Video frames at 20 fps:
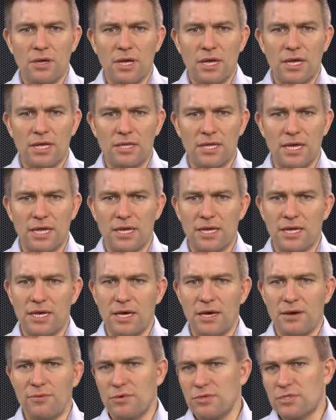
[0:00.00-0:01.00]
than
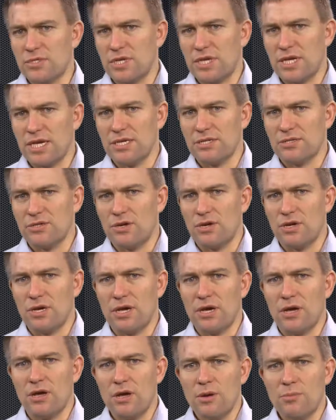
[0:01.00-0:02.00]
was the case
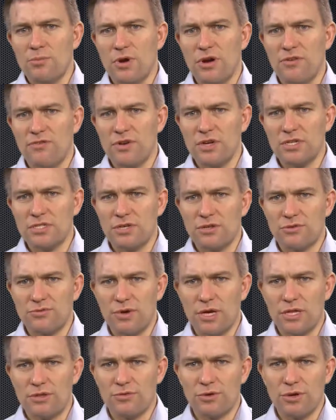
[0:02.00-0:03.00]
earlier. Preferential
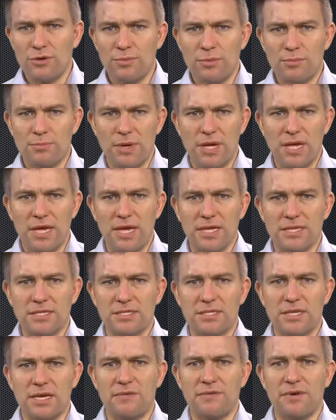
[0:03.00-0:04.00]
trade agreement may
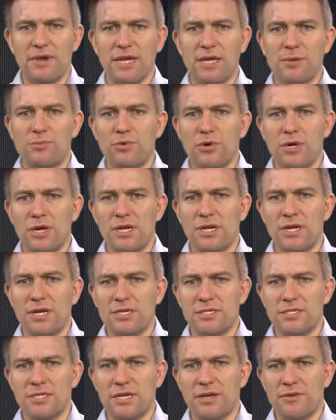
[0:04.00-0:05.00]
hence have a
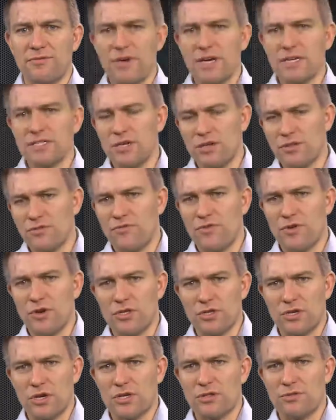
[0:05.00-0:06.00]
liberalizing effect on
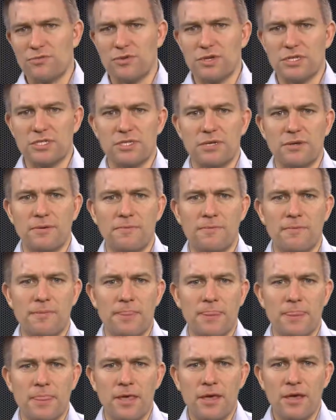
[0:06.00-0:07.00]
third countries.
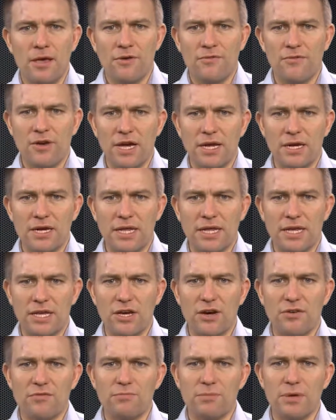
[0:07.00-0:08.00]
Finally,
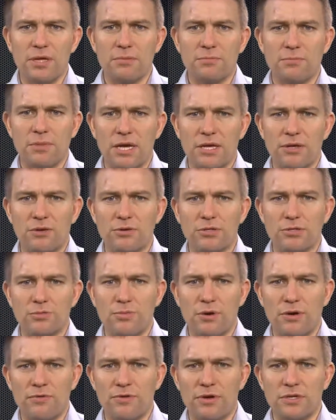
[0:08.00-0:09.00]
government may use
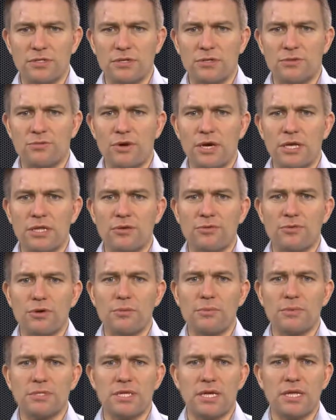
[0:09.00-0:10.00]
preferential trade
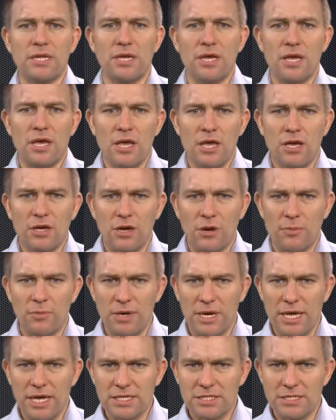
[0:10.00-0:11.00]
agreements in
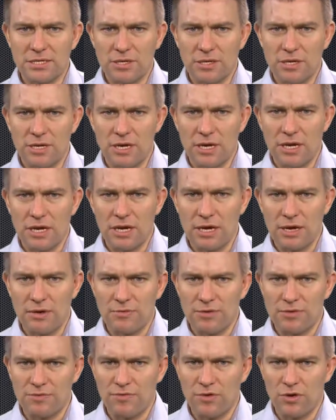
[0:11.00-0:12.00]
combination
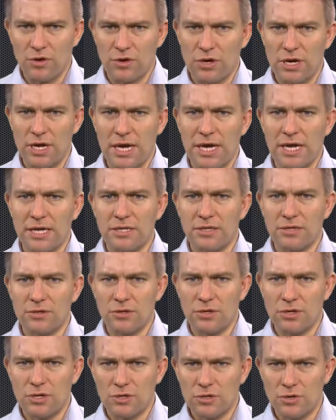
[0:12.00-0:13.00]
with foreign aid in
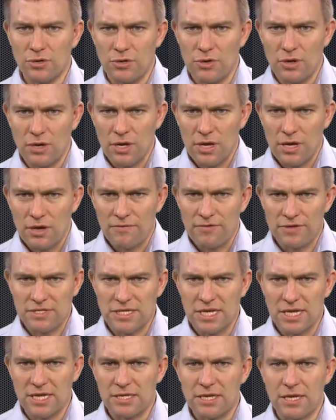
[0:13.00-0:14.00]
order to
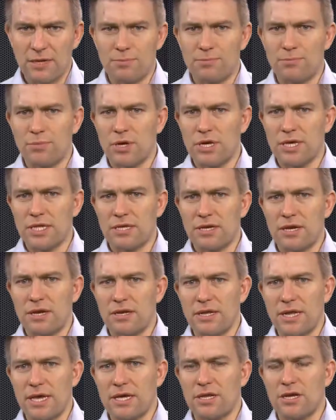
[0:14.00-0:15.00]
facilitate political
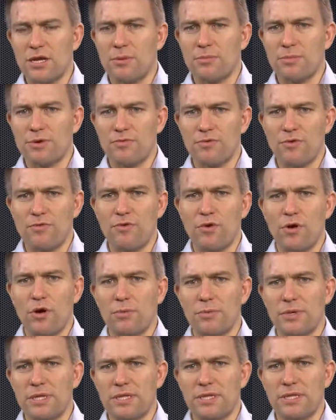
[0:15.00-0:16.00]
and economic
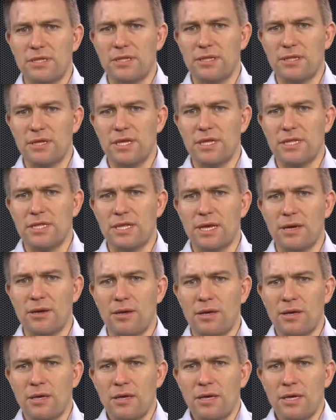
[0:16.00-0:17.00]
reform
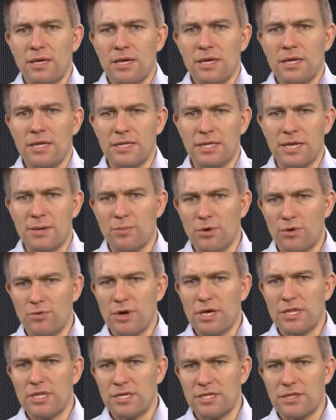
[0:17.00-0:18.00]
in
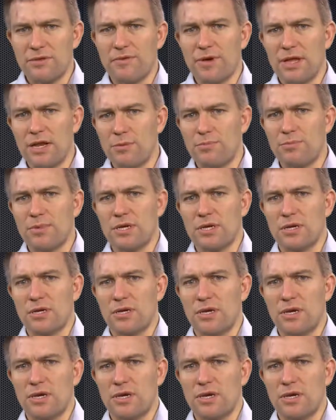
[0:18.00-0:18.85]
democratic developing